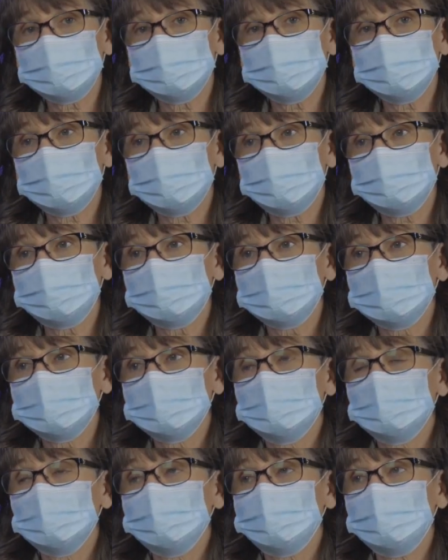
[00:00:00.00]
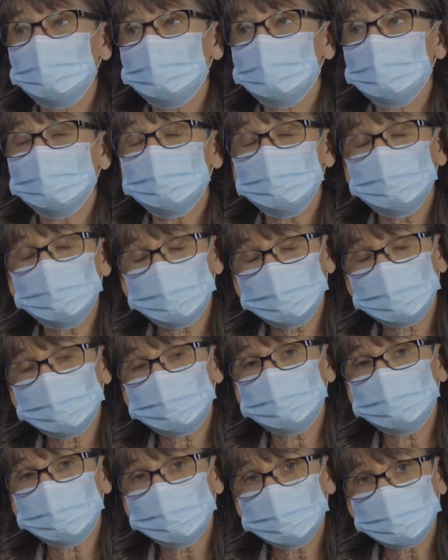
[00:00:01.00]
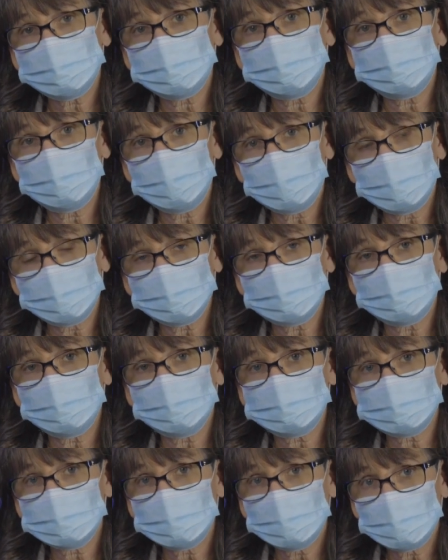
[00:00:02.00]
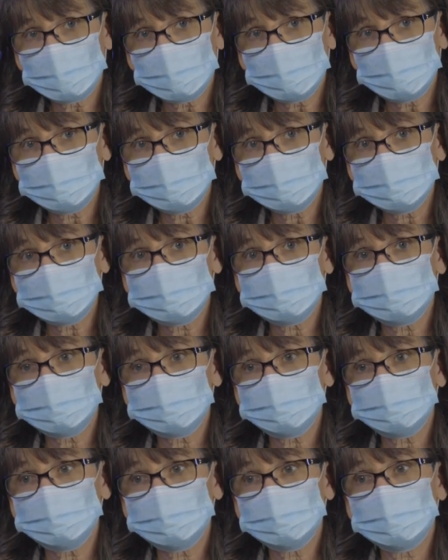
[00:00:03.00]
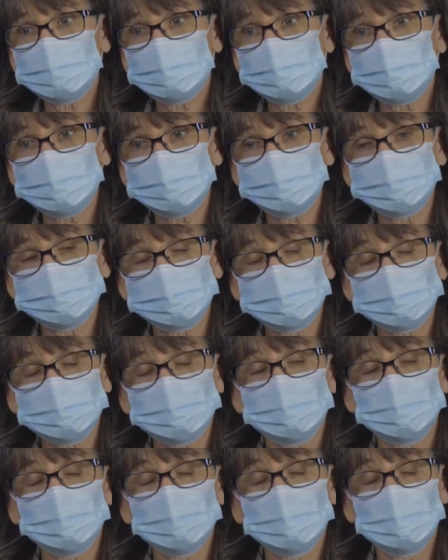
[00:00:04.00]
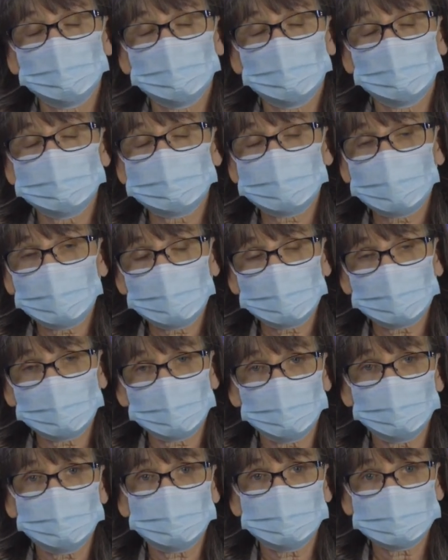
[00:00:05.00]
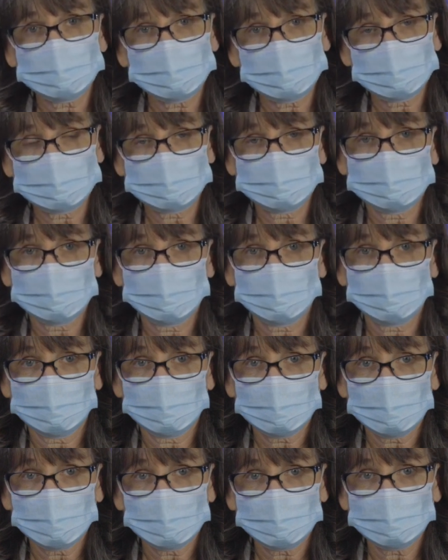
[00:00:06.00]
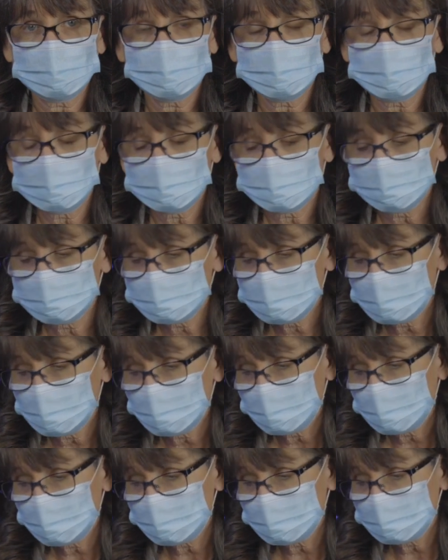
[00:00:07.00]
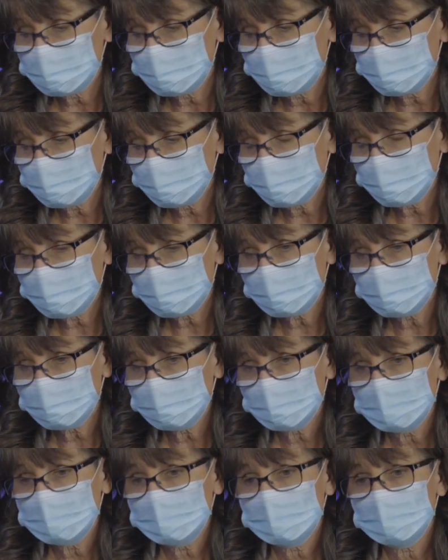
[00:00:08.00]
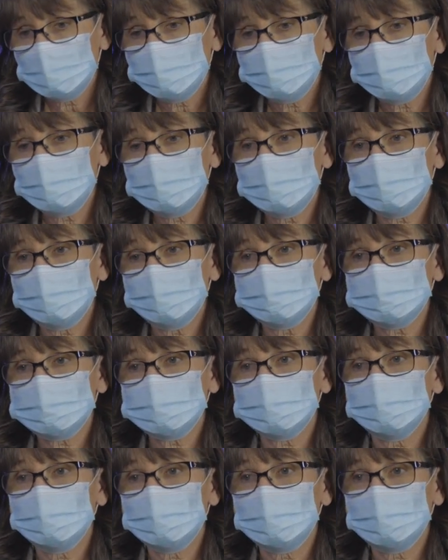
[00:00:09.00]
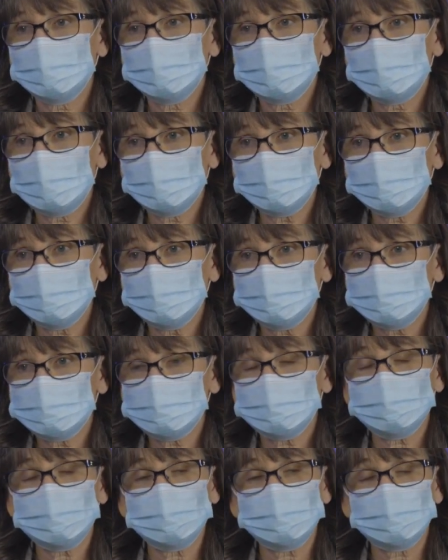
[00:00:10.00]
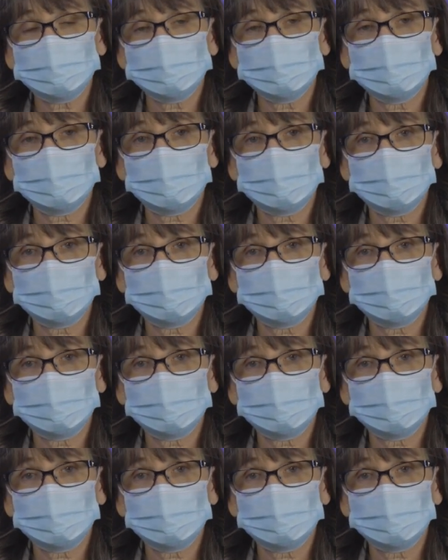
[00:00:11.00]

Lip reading: Now, we want you to accrue it and have enough time to take if you were to get sick for a long period of time, and therefore we don't allow you to